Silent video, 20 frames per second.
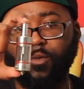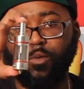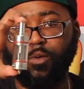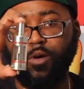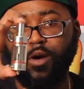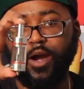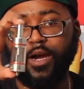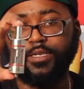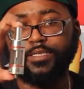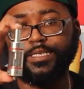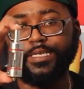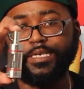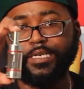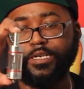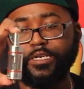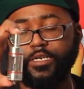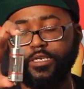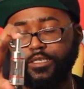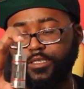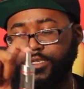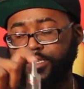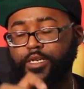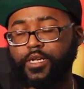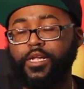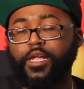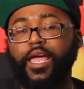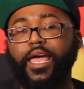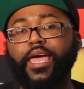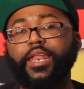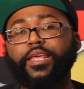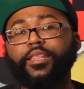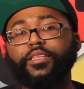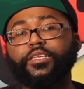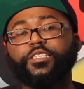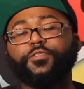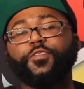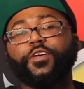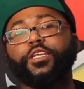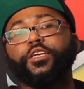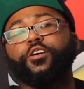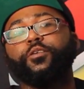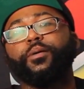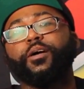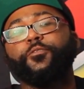right here. And in this video,